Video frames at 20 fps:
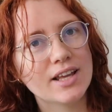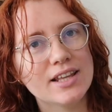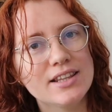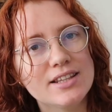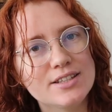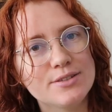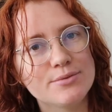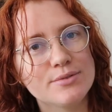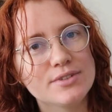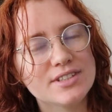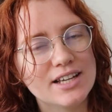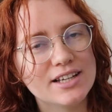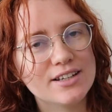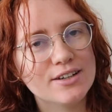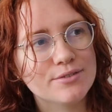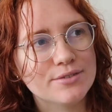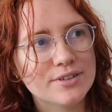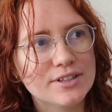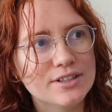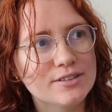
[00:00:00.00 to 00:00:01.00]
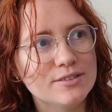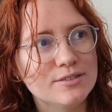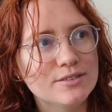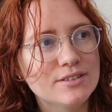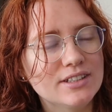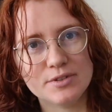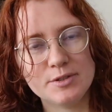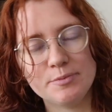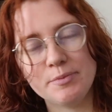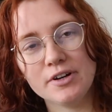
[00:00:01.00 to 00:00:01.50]
And this was like a
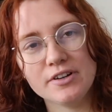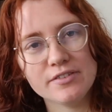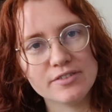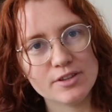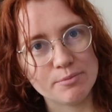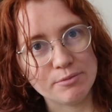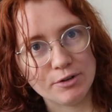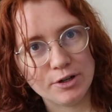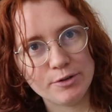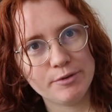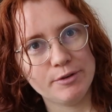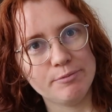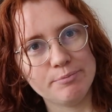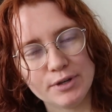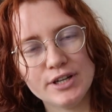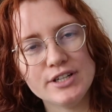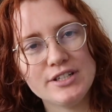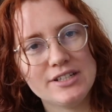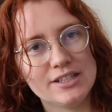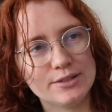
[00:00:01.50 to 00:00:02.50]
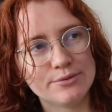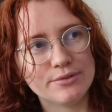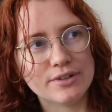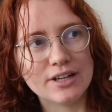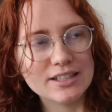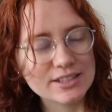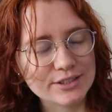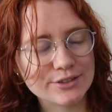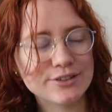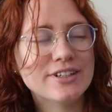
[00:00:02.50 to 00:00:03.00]
real spur of the moment purchase when
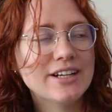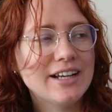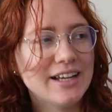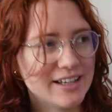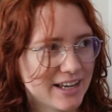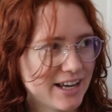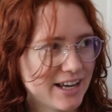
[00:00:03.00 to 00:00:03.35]
I saw it in